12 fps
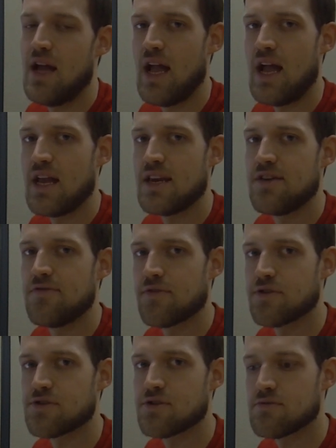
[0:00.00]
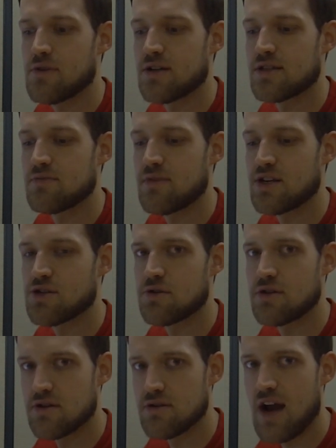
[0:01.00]
And he for sure wants to make sure
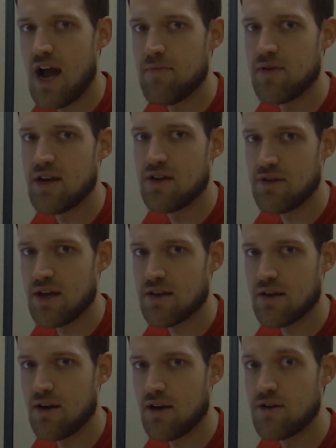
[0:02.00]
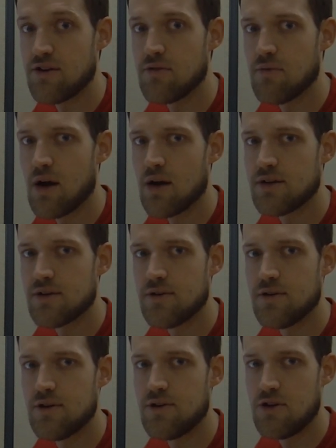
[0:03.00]
you're happy and you get the car you want.
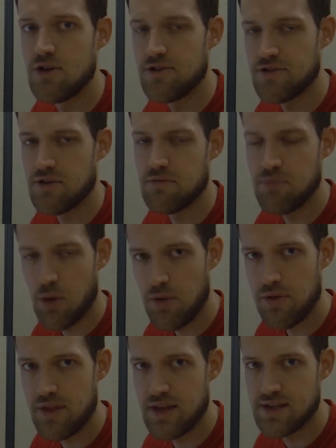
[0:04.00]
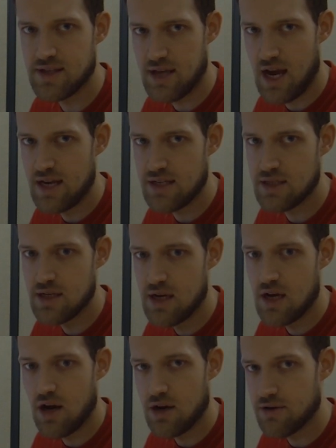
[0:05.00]
So both of these guys
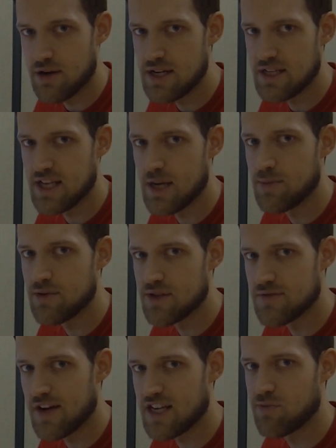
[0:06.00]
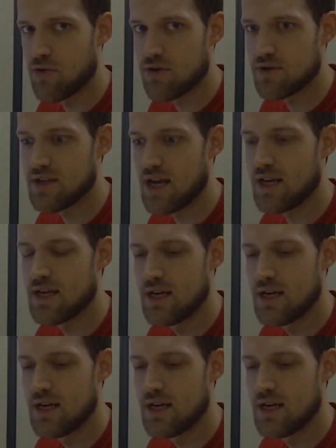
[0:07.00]
are great examples of exporters that